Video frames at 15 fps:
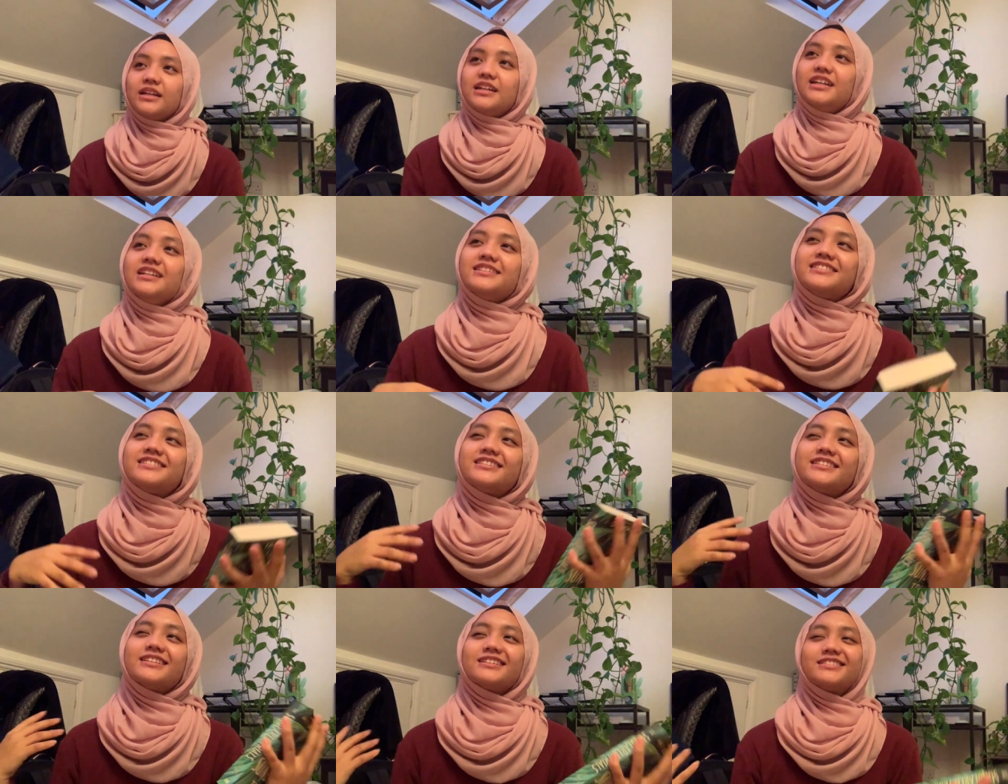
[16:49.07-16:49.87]
it's
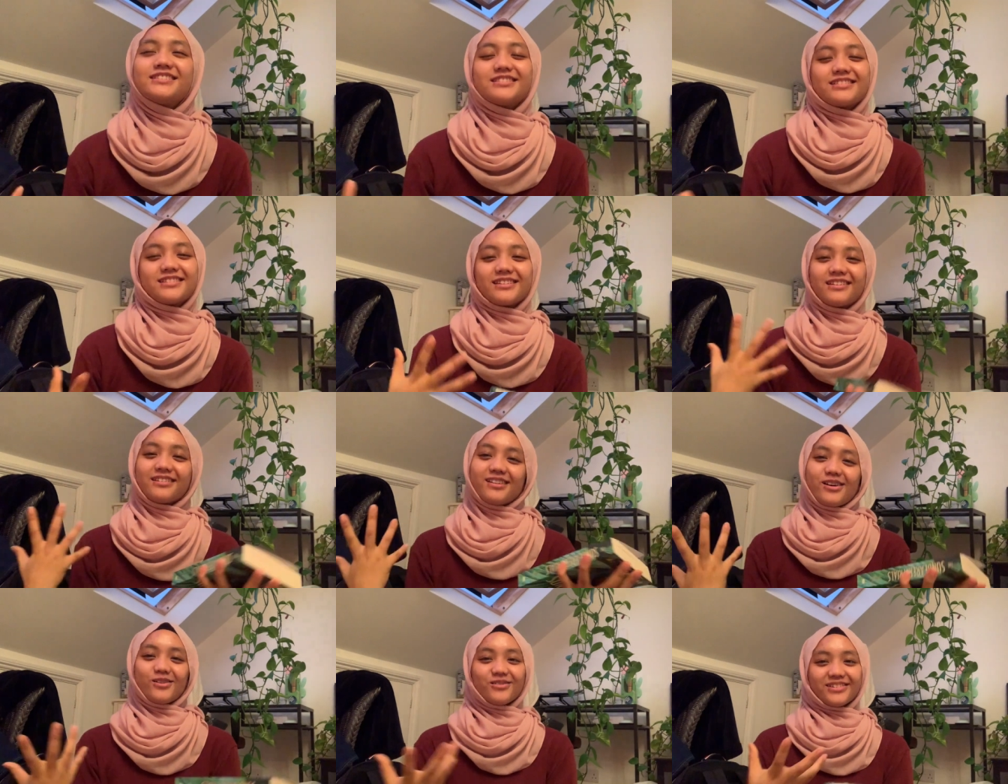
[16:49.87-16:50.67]

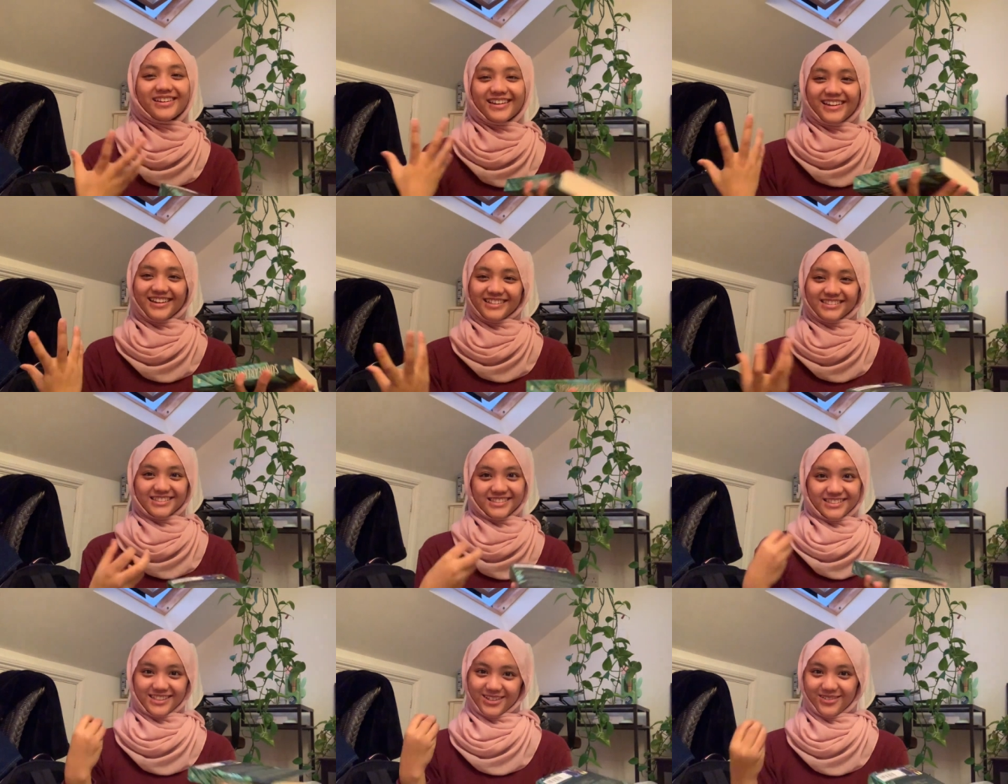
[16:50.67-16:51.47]
slowly,
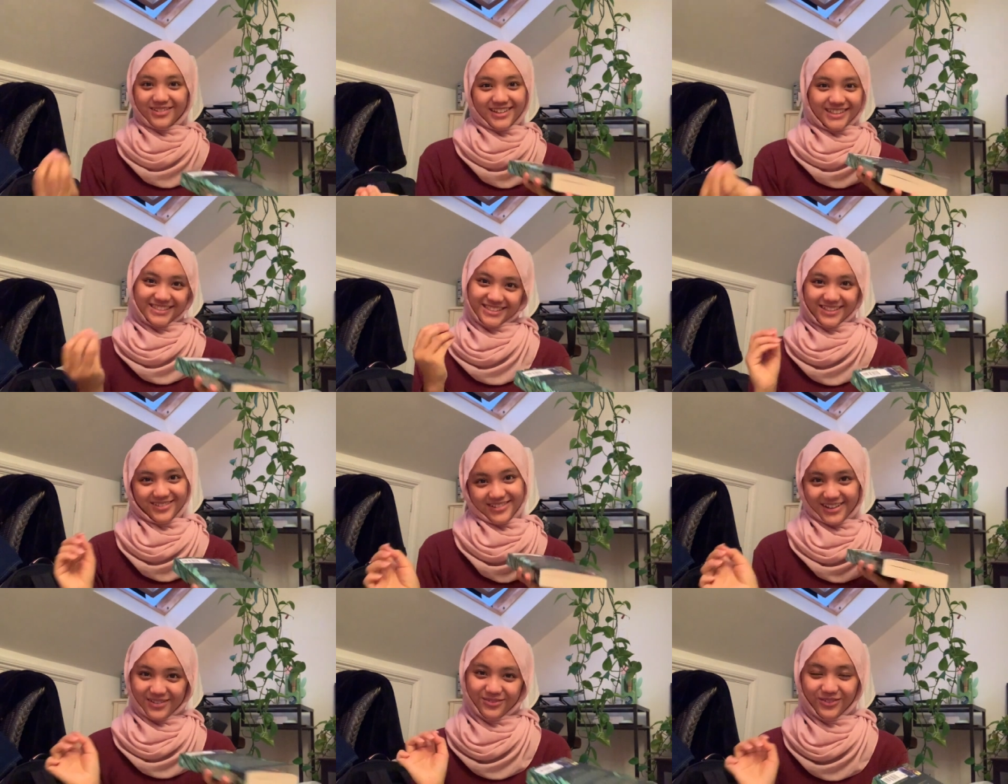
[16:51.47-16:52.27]
slowly,
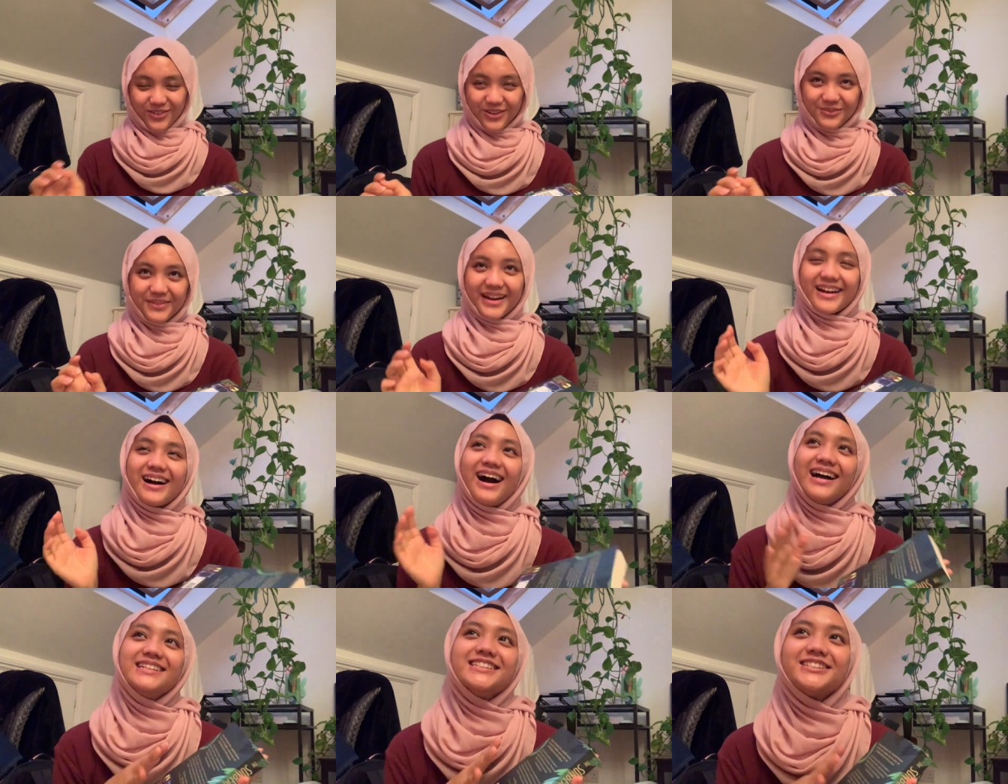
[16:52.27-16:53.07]
slowly forming.
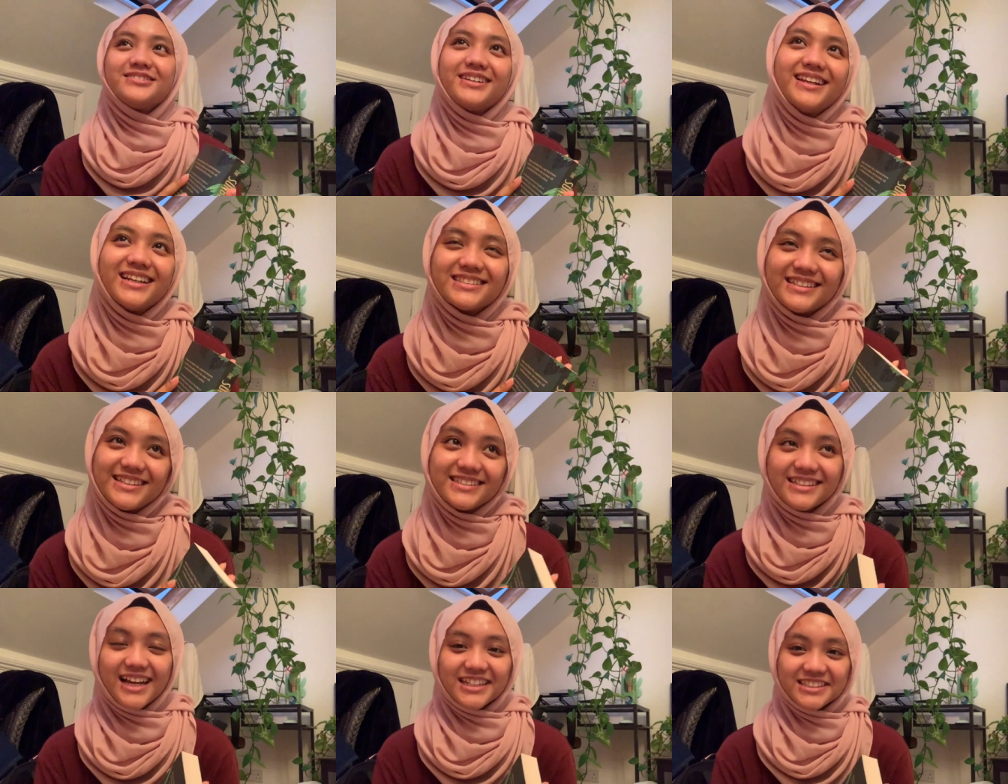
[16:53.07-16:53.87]
I just realized
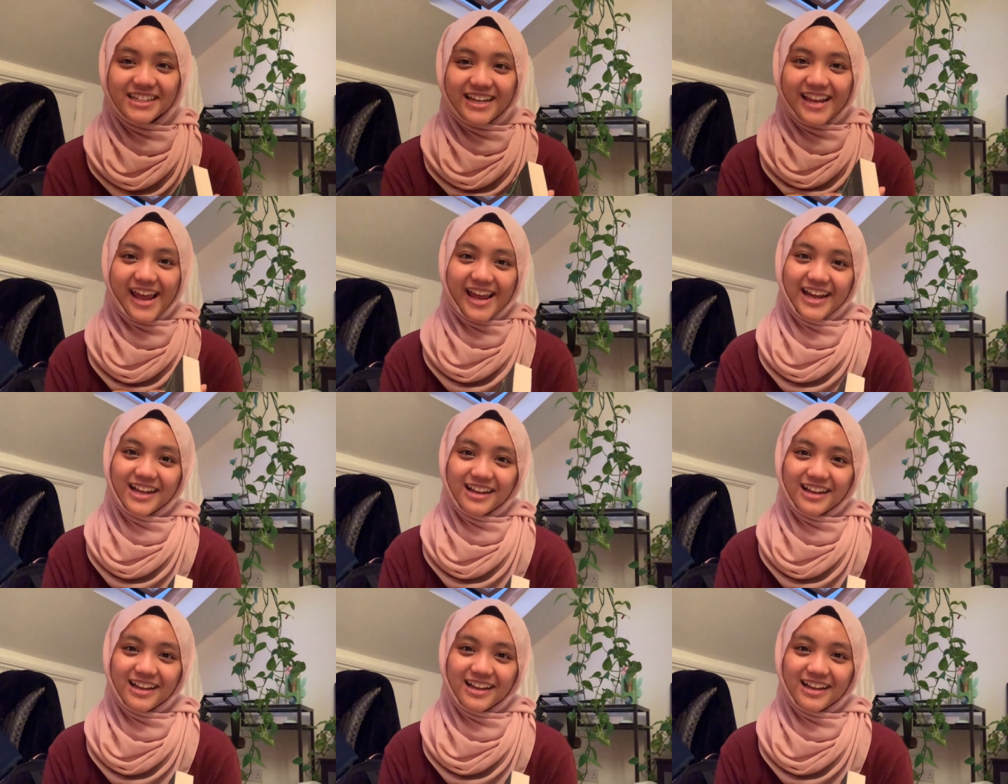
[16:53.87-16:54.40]
it's actually a